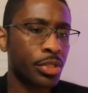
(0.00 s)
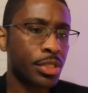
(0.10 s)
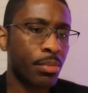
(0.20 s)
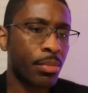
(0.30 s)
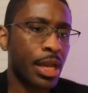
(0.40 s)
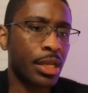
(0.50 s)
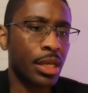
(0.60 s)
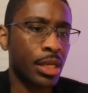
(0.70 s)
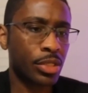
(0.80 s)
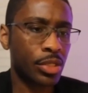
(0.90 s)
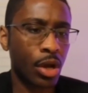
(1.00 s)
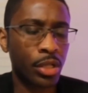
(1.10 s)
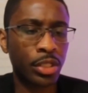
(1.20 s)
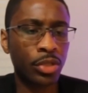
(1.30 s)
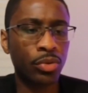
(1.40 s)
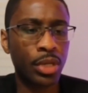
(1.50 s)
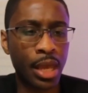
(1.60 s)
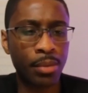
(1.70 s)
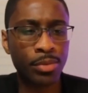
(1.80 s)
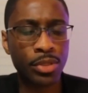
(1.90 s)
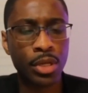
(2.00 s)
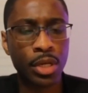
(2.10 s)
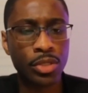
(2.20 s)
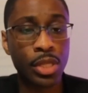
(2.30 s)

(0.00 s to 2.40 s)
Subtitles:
when somebody is calling you names